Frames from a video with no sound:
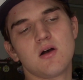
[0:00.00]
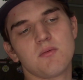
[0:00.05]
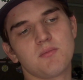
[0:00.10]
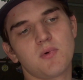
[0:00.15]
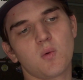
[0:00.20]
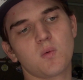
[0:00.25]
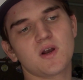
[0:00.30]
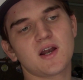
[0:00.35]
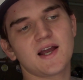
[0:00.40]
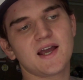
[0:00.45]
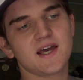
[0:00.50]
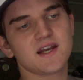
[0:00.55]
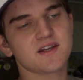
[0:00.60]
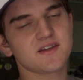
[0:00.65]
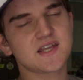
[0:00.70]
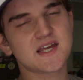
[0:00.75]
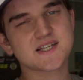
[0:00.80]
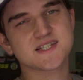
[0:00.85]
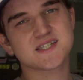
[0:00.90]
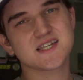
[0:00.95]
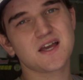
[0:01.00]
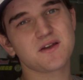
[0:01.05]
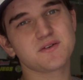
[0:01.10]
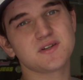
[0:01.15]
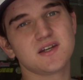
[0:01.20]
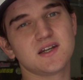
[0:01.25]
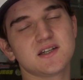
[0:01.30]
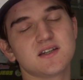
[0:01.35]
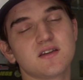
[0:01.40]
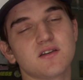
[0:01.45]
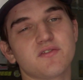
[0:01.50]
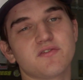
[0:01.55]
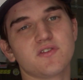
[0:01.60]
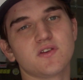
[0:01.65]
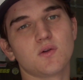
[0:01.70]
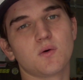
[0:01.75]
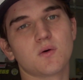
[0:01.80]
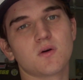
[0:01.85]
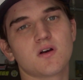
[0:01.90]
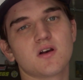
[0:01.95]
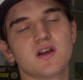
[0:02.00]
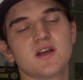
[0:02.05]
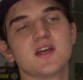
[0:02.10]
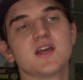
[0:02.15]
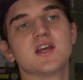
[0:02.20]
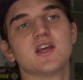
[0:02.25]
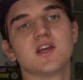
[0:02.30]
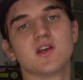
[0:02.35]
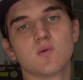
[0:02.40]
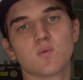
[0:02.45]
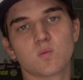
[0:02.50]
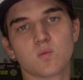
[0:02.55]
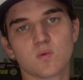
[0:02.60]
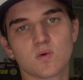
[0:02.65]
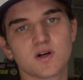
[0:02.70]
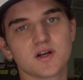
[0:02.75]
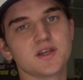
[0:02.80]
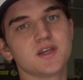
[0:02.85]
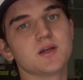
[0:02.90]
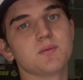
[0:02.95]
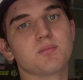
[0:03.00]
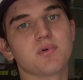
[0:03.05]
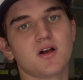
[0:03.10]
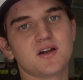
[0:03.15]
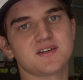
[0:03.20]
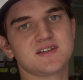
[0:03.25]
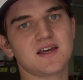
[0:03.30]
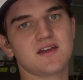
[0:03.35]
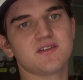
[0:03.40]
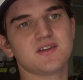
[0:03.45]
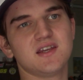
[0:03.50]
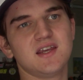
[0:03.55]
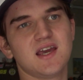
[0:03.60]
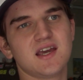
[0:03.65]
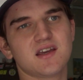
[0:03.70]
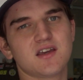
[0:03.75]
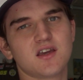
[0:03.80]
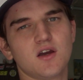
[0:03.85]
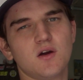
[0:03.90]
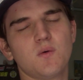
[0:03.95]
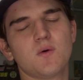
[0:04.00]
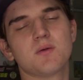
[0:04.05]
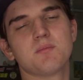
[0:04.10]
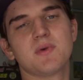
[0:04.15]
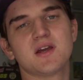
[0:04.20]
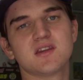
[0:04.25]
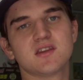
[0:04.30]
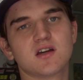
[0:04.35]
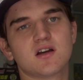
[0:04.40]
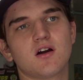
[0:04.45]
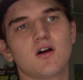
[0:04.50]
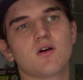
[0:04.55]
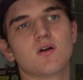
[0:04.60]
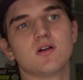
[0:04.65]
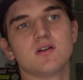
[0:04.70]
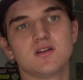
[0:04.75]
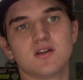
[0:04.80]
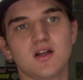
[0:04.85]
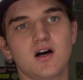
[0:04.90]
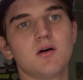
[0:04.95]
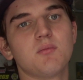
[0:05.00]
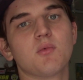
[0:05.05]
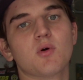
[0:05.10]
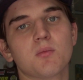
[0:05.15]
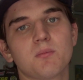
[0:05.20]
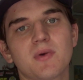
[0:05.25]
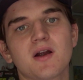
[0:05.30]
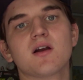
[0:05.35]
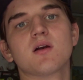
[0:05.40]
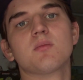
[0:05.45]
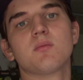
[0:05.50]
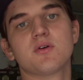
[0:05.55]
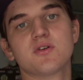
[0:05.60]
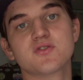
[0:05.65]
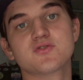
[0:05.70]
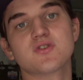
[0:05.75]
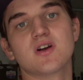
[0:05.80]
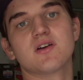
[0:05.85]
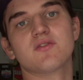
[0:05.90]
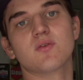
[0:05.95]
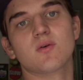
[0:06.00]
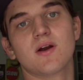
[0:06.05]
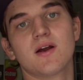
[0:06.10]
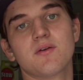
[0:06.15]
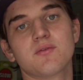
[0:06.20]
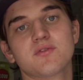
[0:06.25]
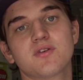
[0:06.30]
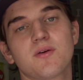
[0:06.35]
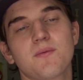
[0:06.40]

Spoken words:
But when I added that sound into the floor, it really brought down the echo and made the car a lot more bearable to drive around.